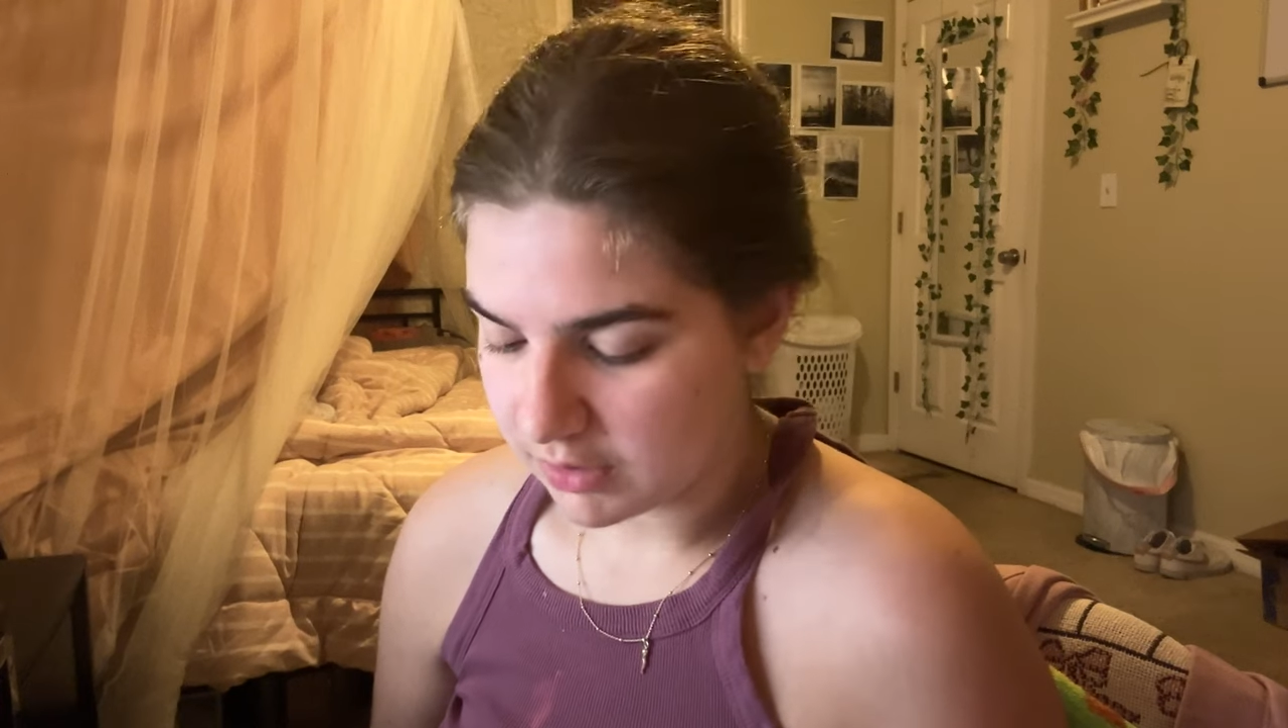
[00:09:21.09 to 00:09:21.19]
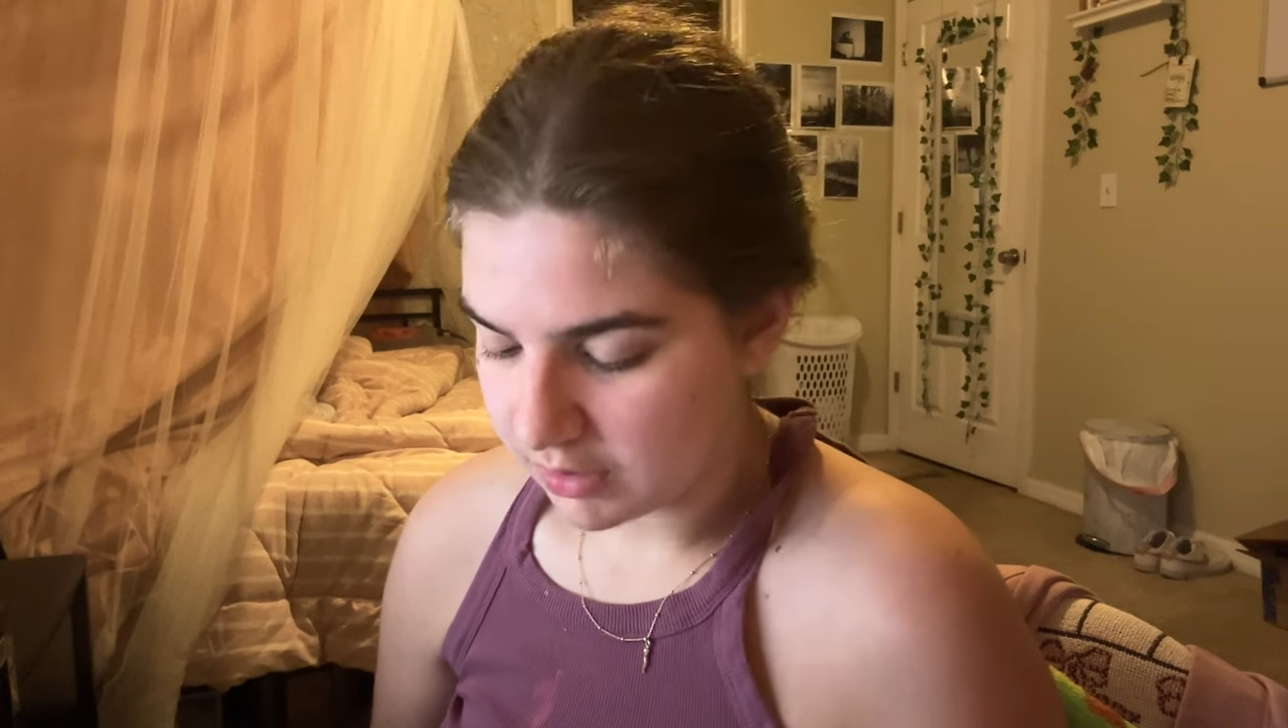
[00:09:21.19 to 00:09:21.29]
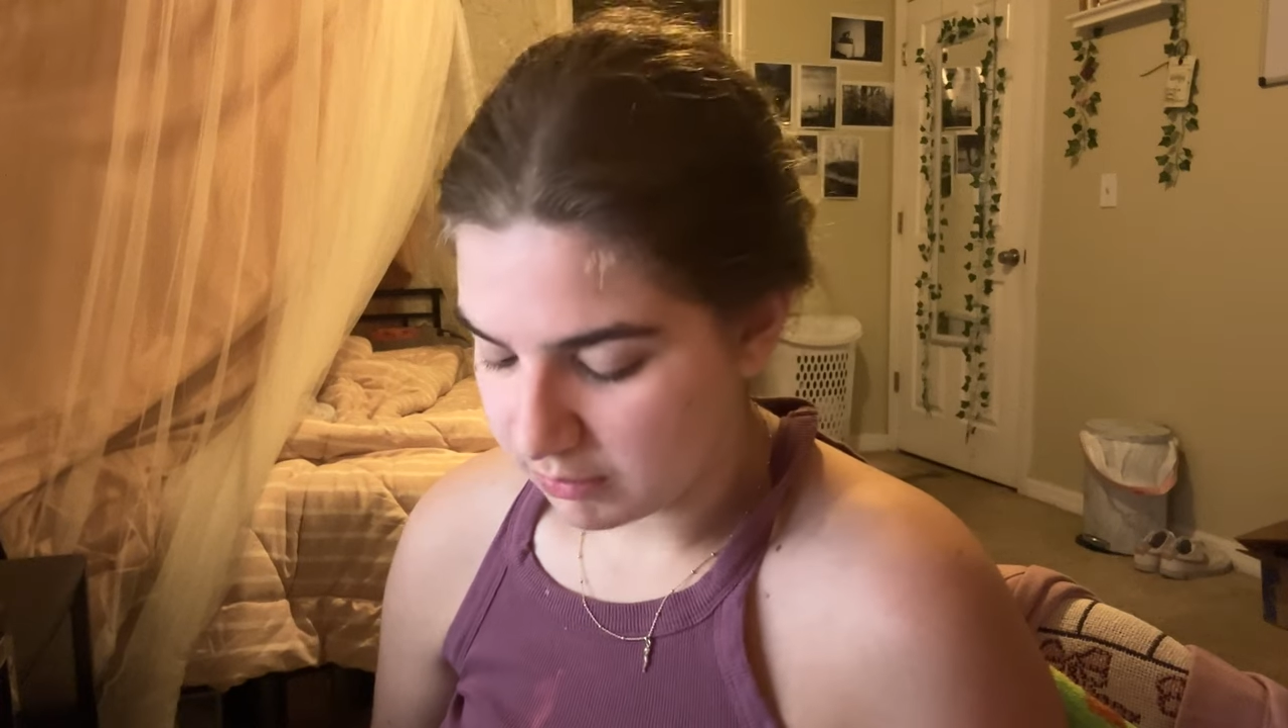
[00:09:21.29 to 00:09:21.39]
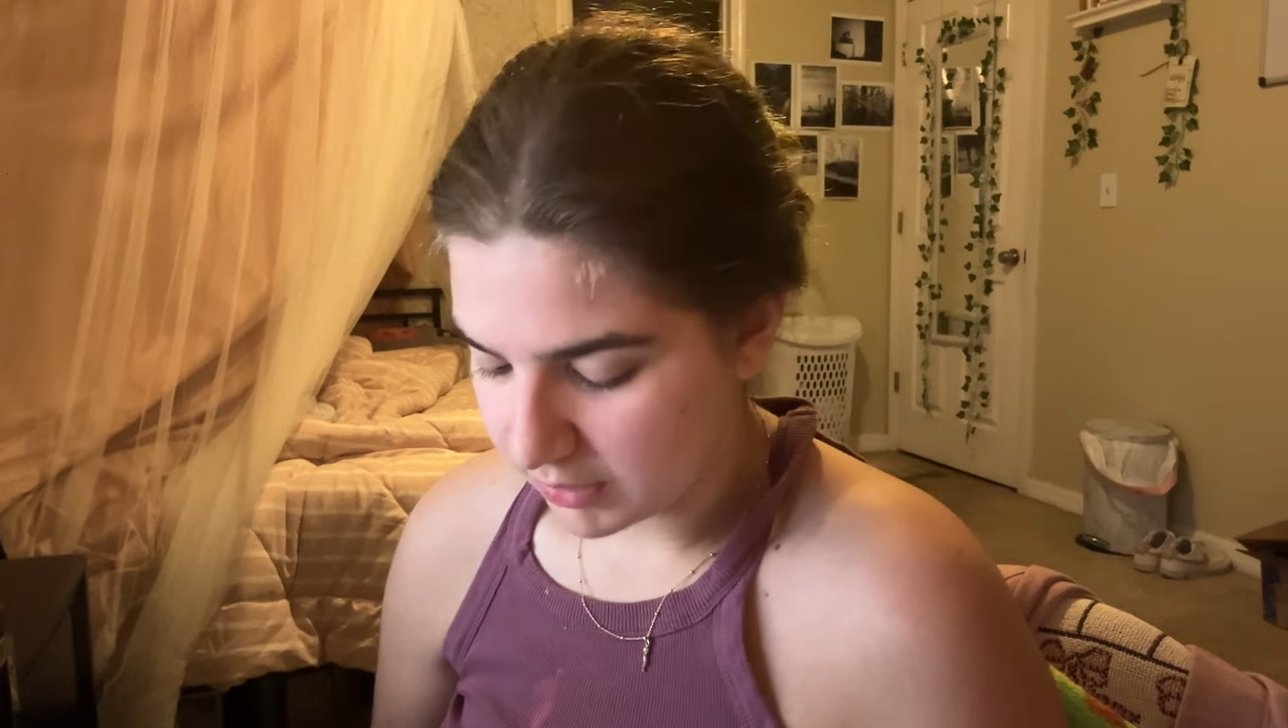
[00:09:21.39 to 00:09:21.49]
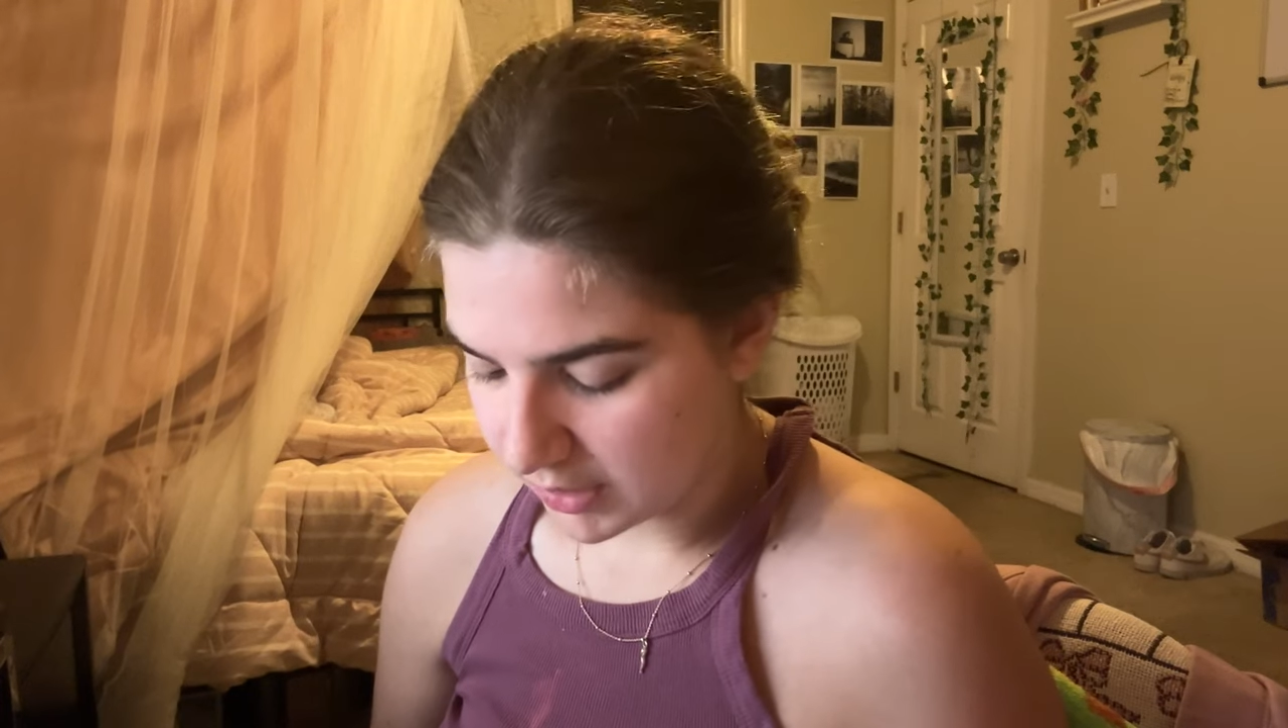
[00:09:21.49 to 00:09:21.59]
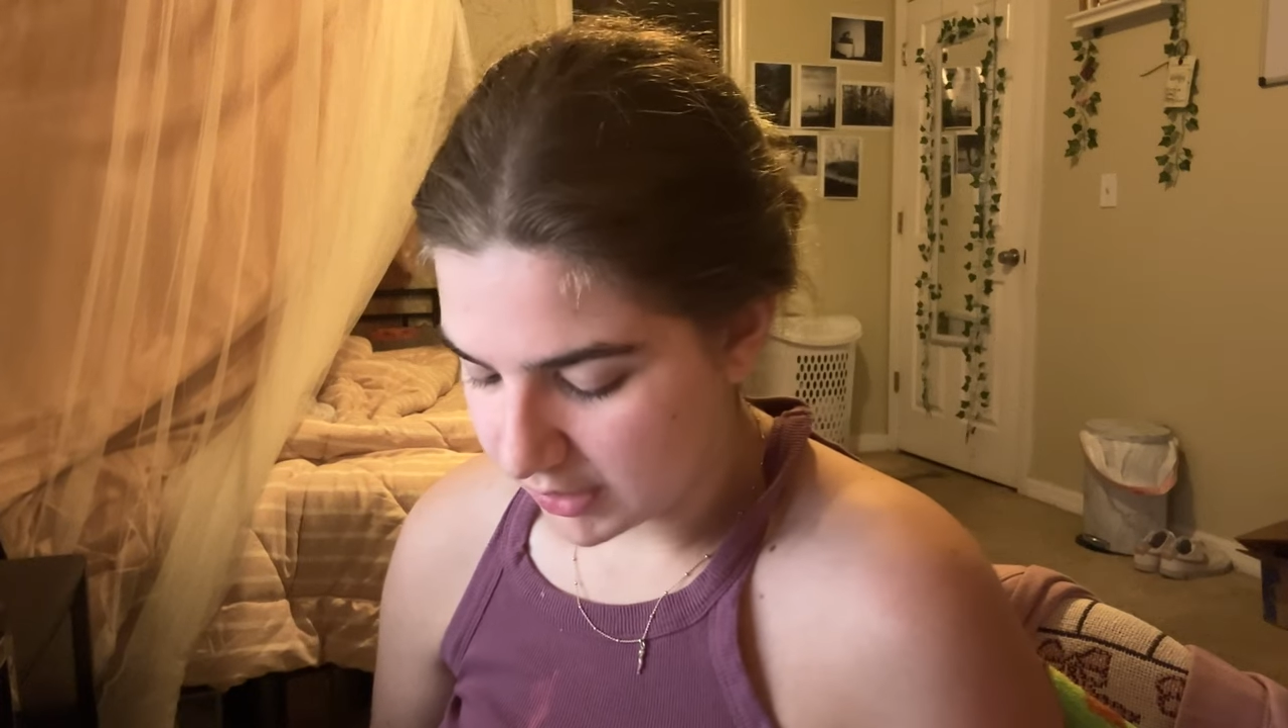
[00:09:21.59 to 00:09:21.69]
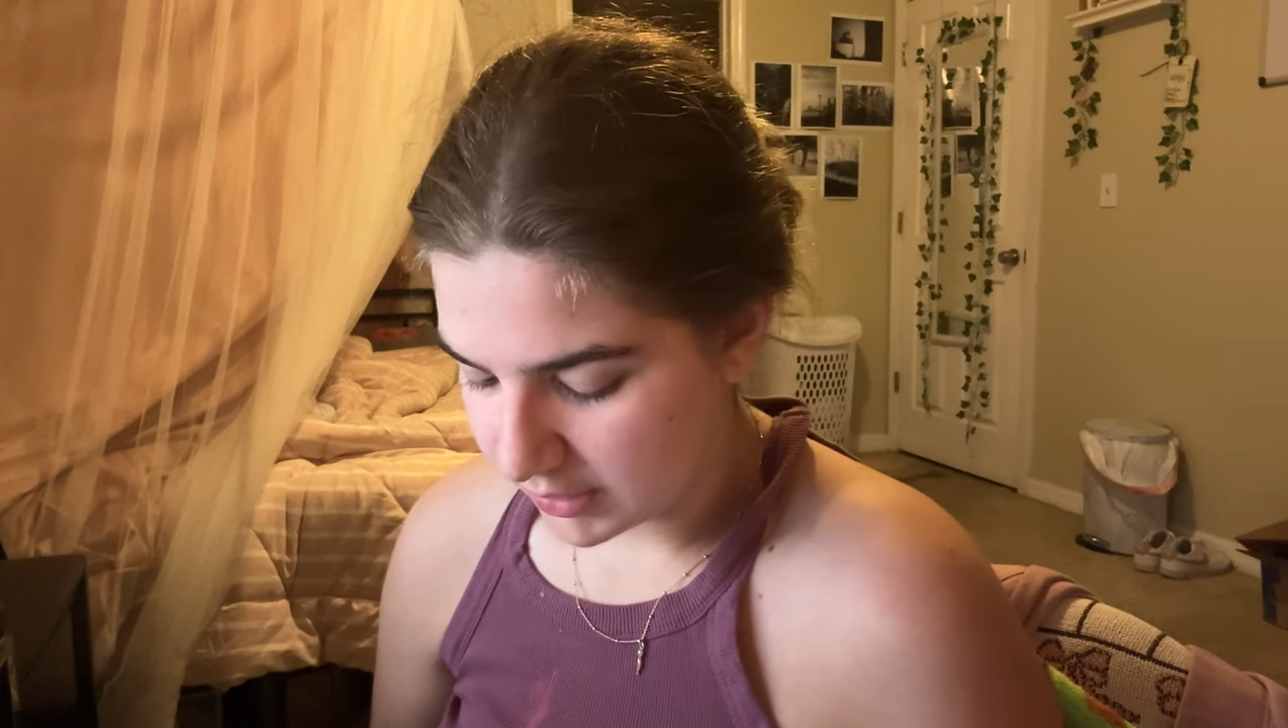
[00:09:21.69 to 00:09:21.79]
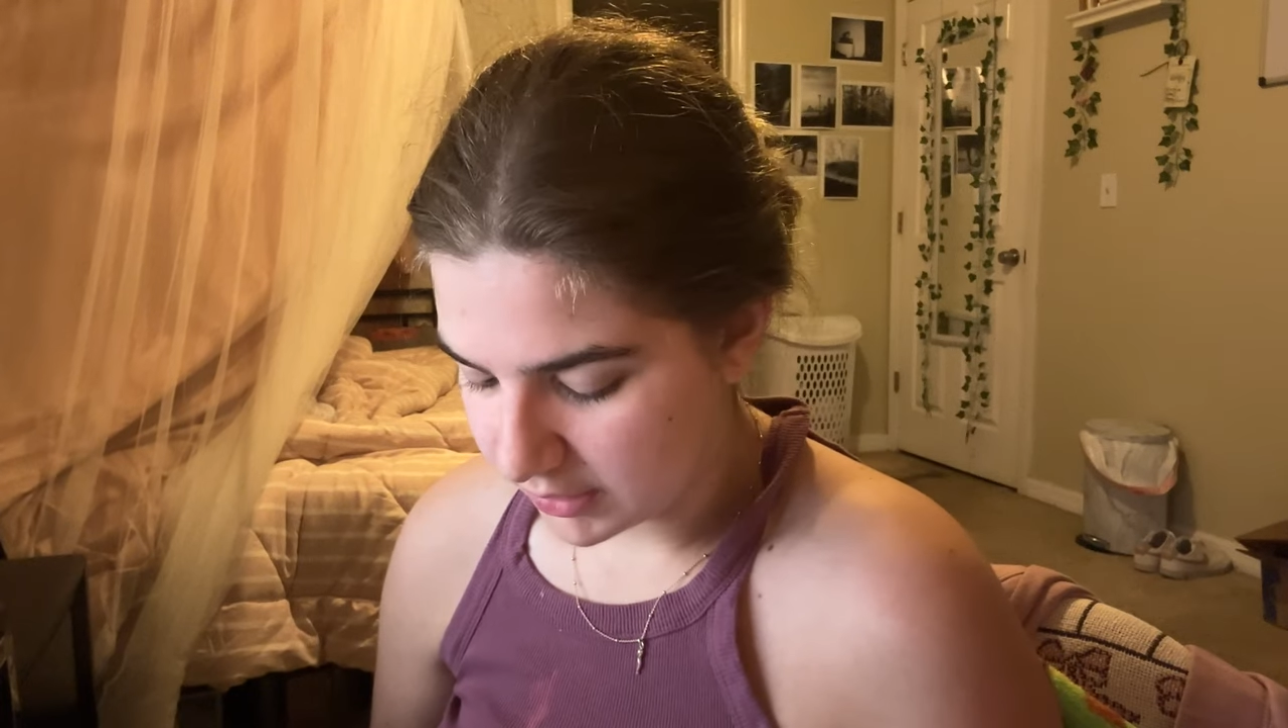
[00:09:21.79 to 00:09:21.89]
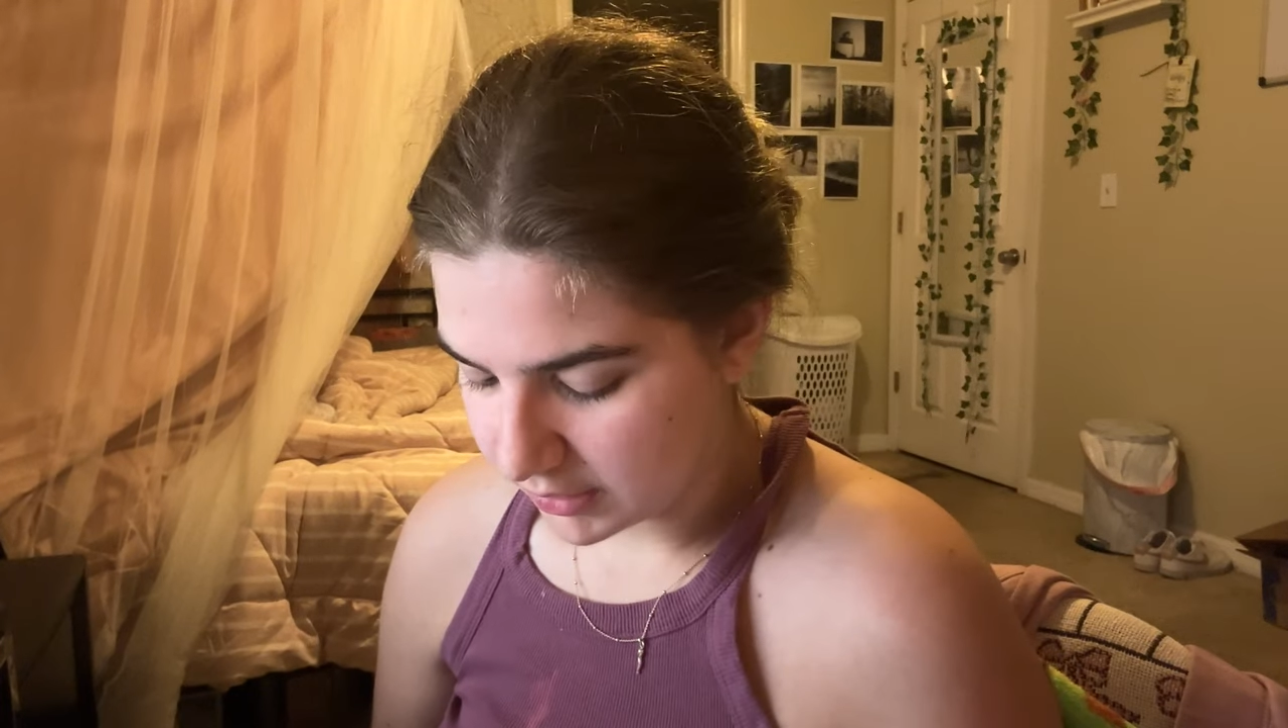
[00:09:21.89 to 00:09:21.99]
I'm like,